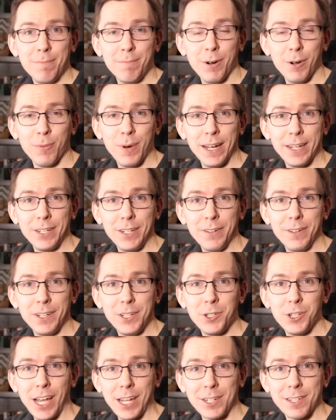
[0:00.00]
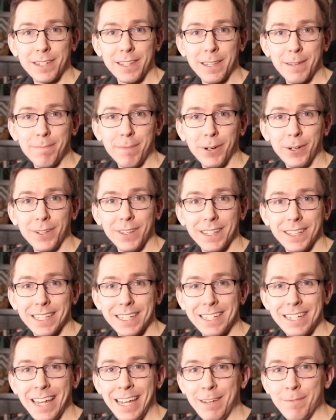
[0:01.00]
but when you ingest them both at
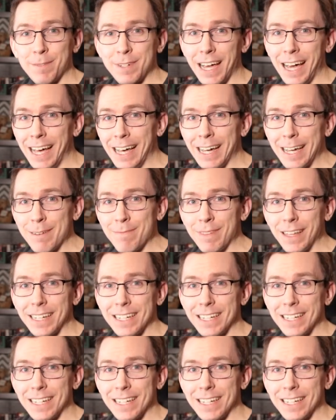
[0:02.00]
the same time,